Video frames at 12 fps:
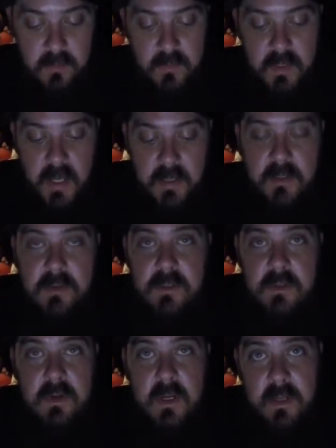guided
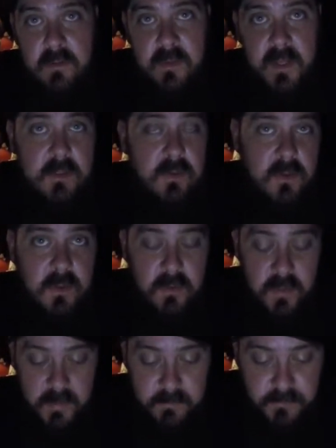user interface or the
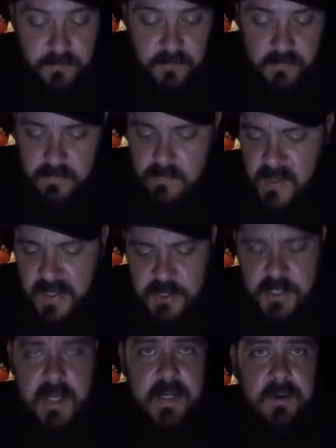GUI and
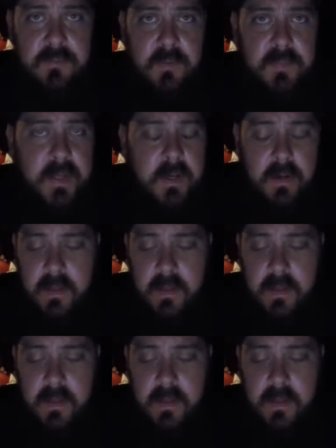check it out from there.